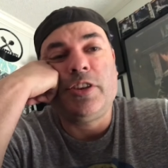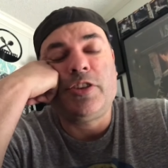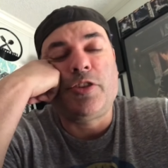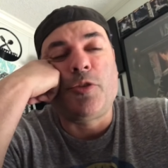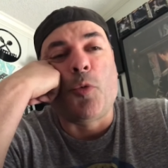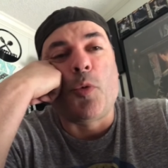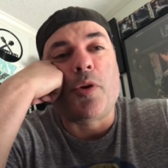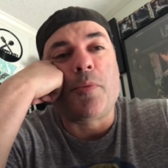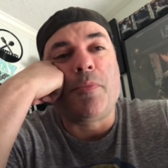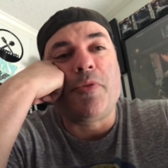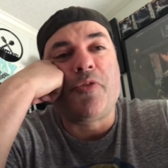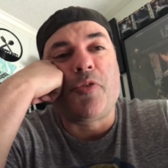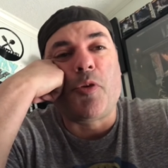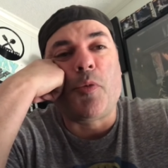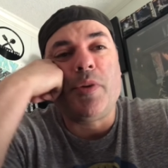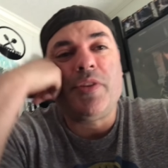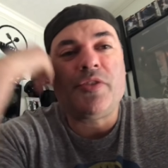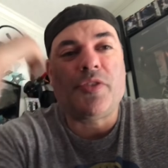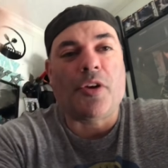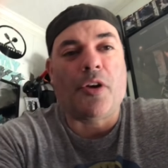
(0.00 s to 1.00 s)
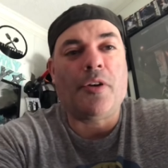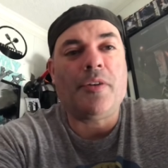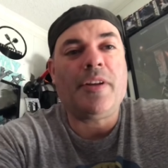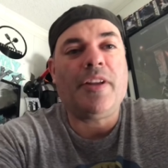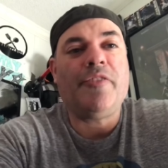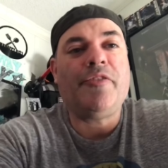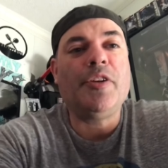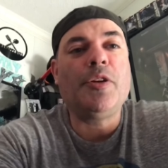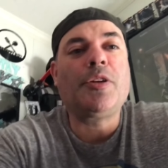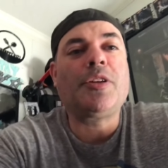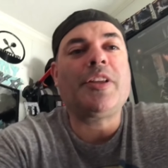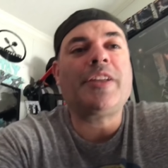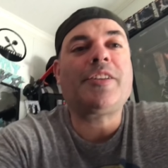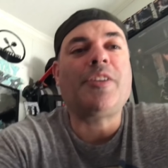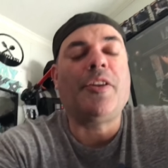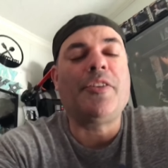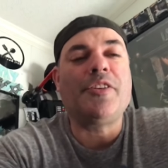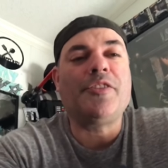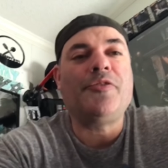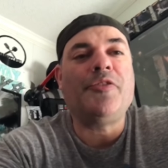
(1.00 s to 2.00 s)
Just a word before we start. If you clicked
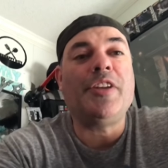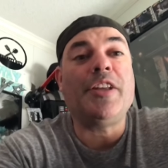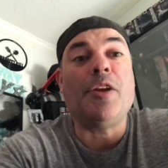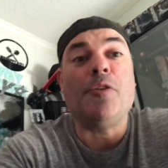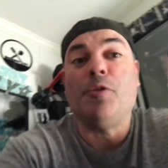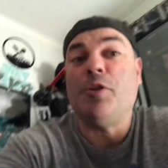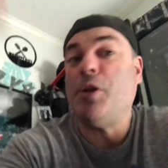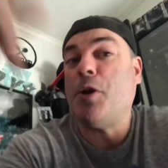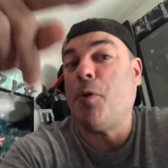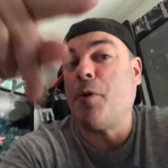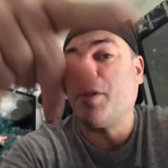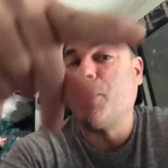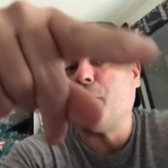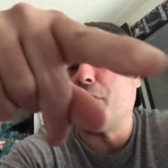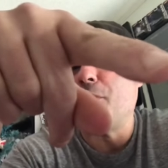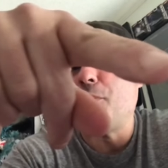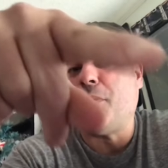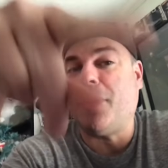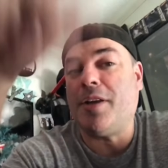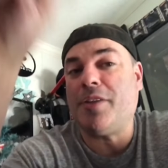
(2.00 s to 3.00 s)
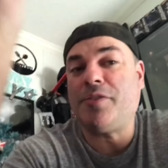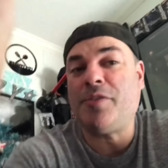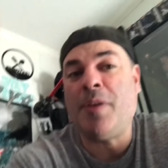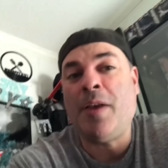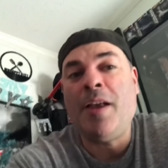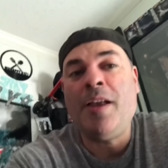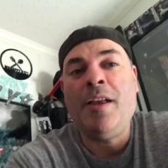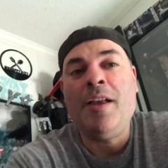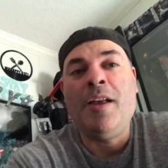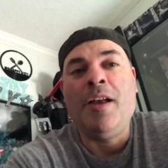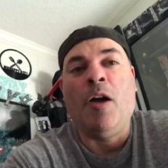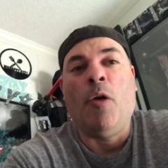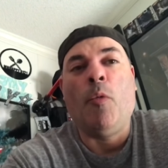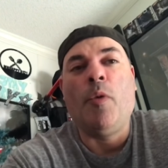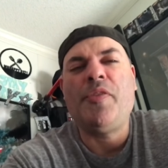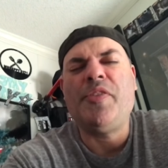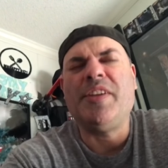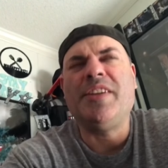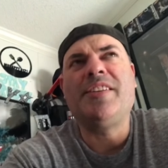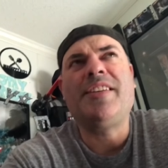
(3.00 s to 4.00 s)
on this video knowing what it was,
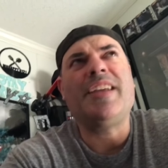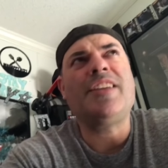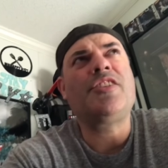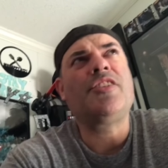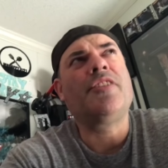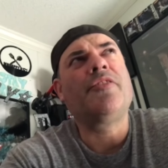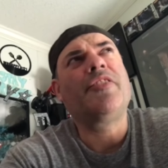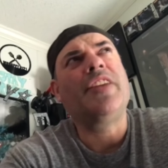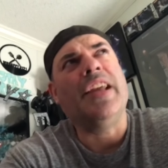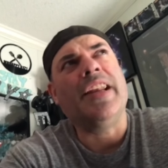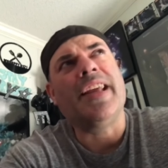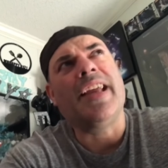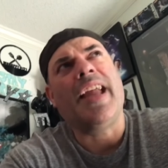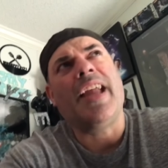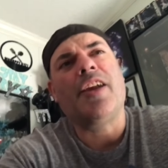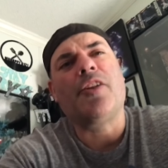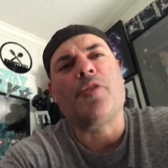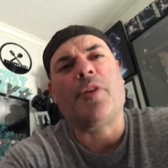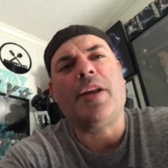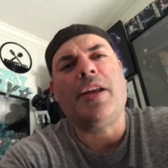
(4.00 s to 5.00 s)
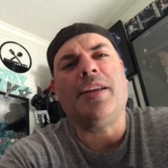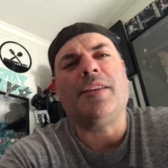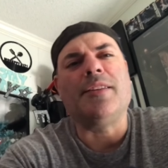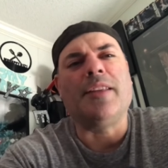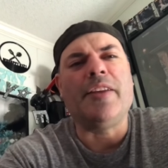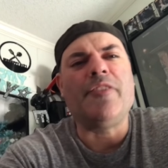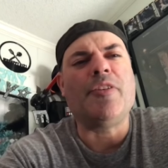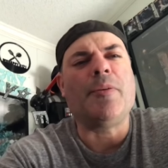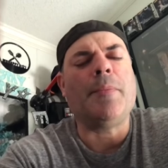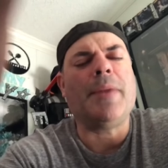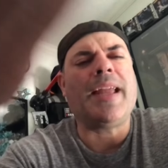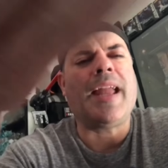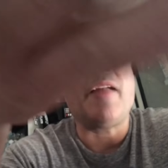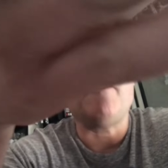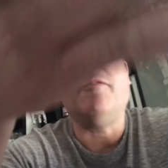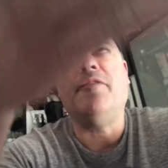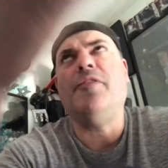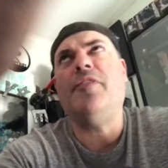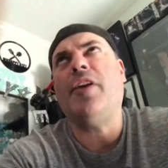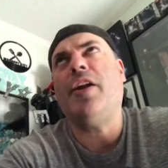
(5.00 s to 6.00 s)
with the intention of getting angry and leaving me a
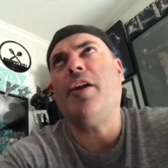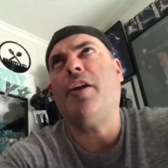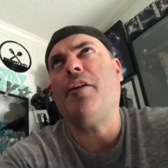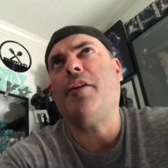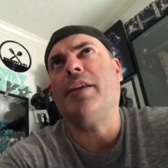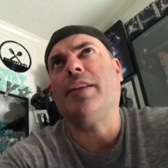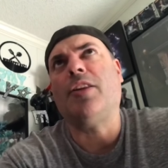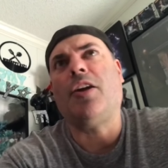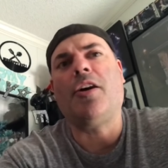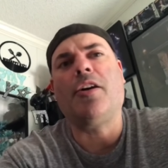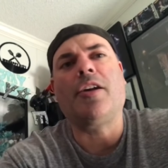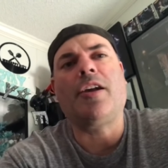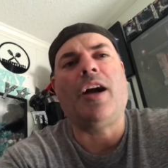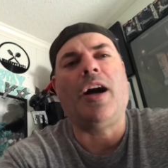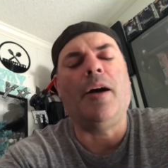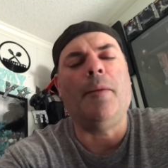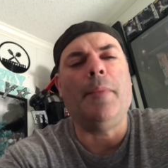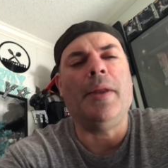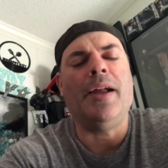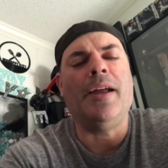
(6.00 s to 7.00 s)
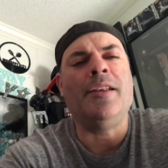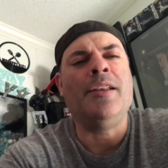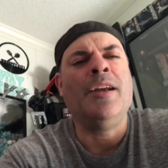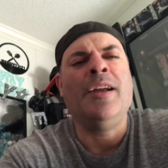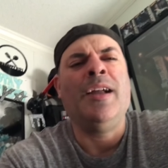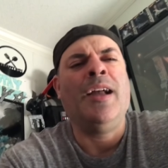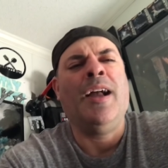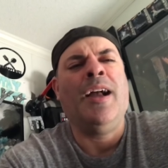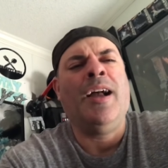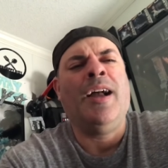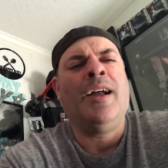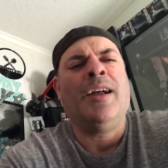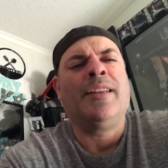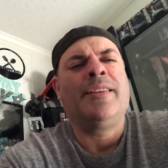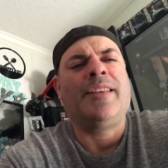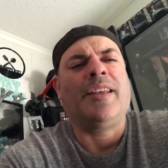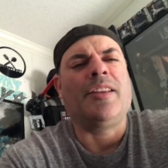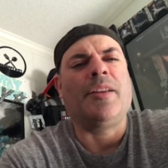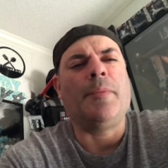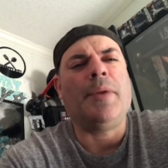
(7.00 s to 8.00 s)
very long comment
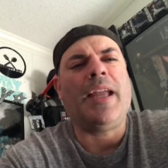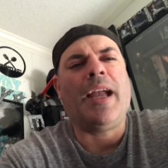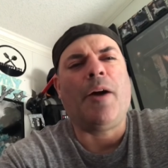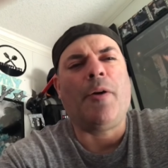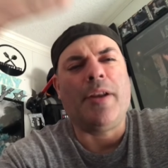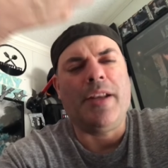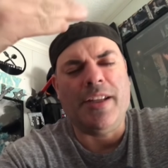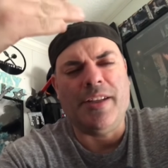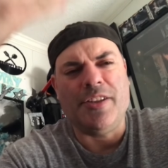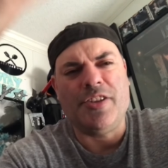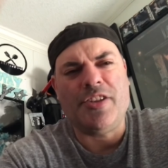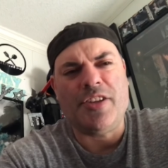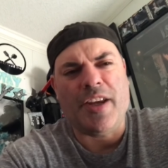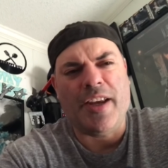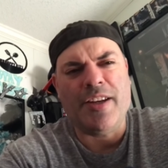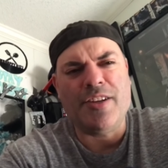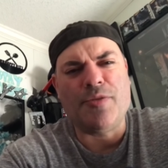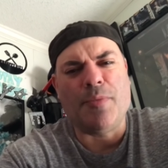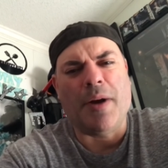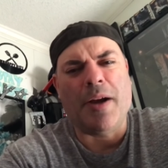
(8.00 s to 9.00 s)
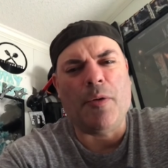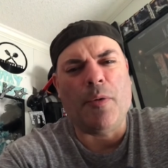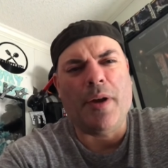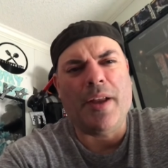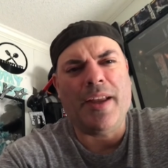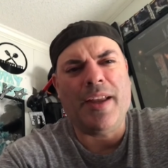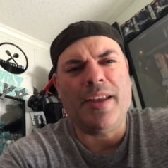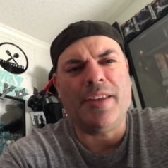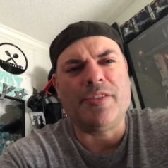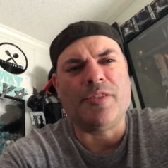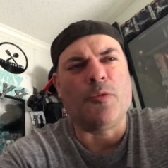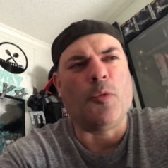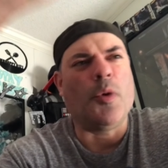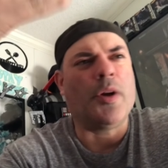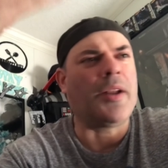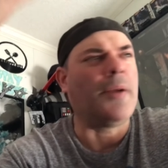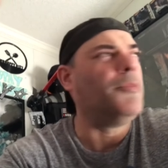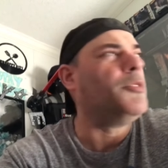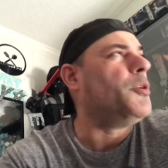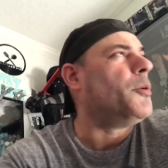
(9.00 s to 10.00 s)
telling me how I need to change my ways and
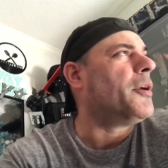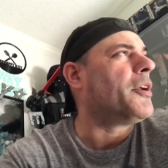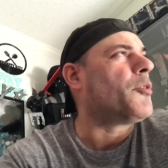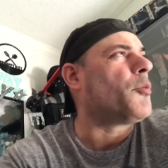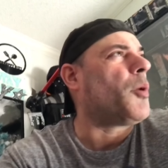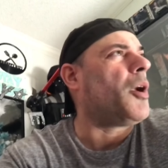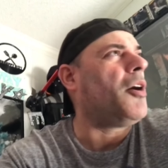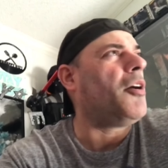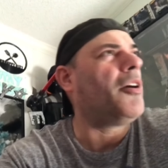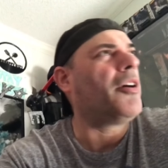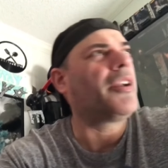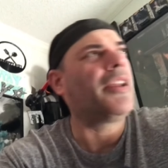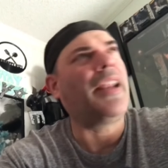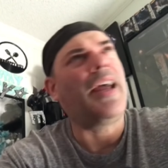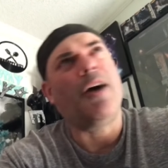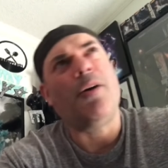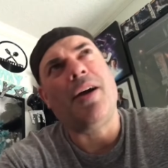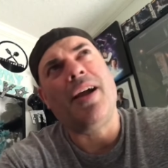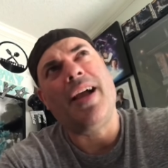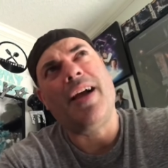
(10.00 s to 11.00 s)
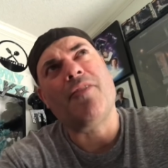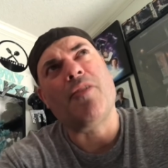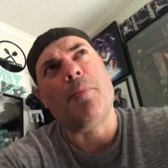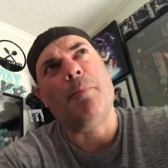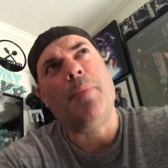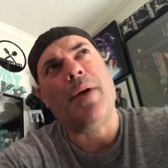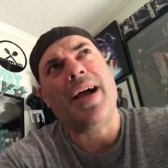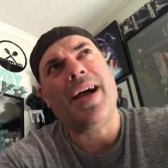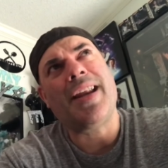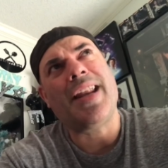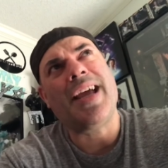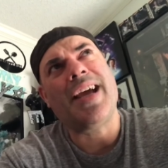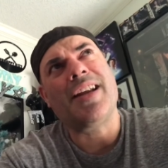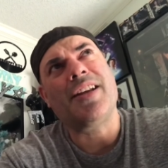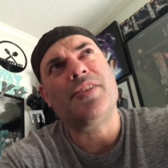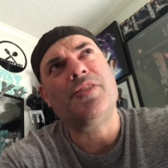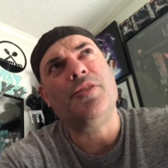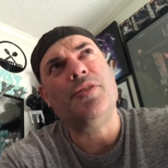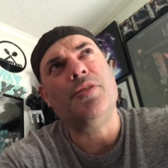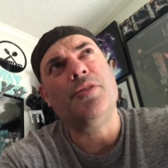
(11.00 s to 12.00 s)
what I'm doing wrong and how I have a bad
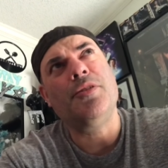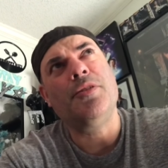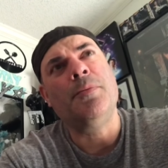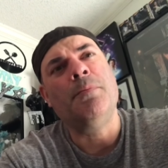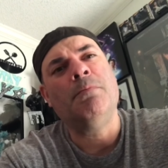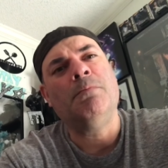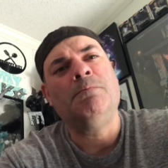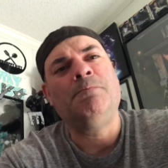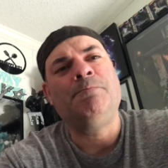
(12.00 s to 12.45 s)
attitude,